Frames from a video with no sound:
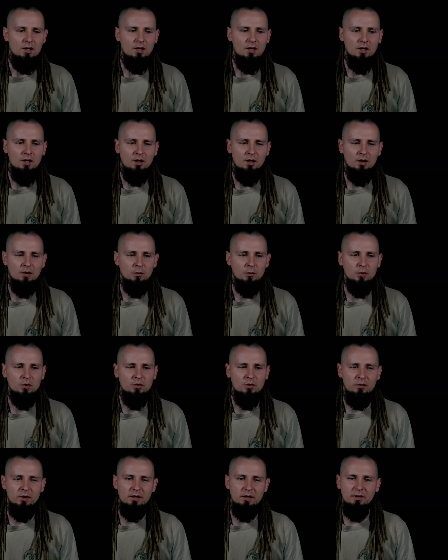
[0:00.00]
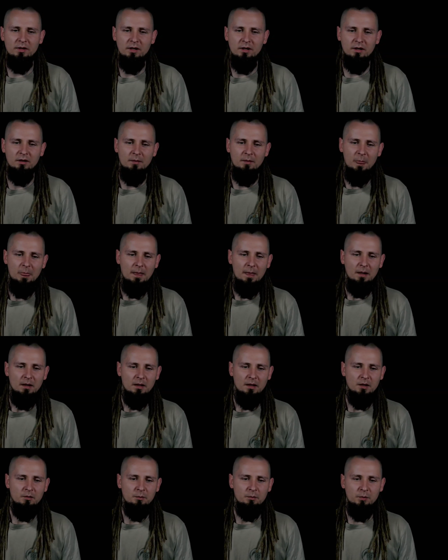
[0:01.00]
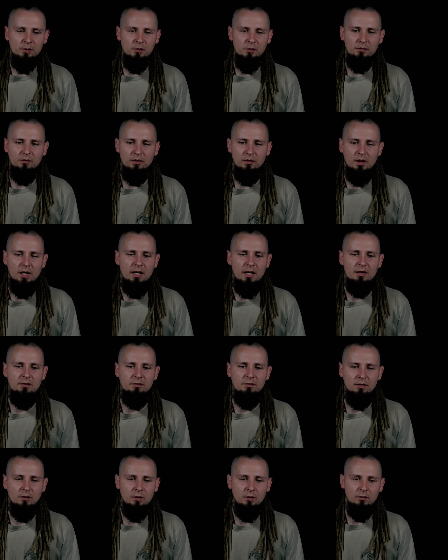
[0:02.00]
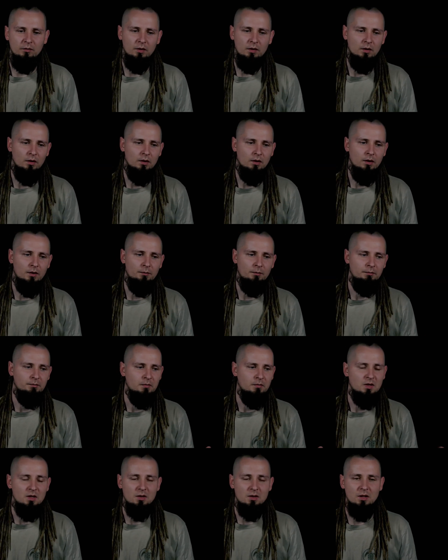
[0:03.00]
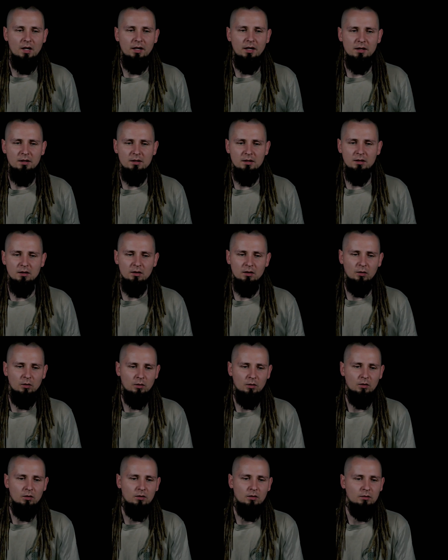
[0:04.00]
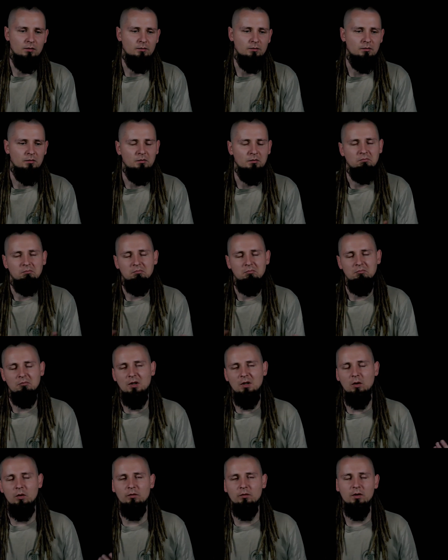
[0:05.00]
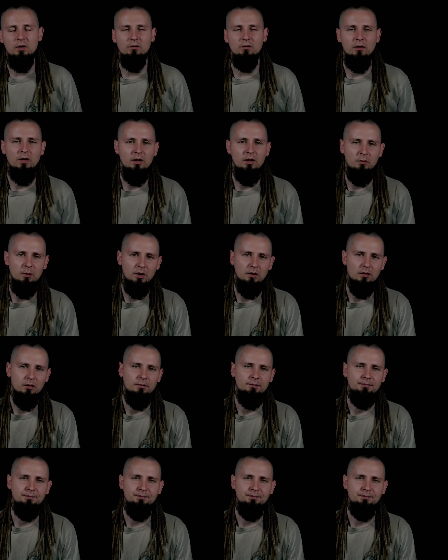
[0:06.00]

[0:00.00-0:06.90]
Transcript: and which really can improve life of the society or of the environment.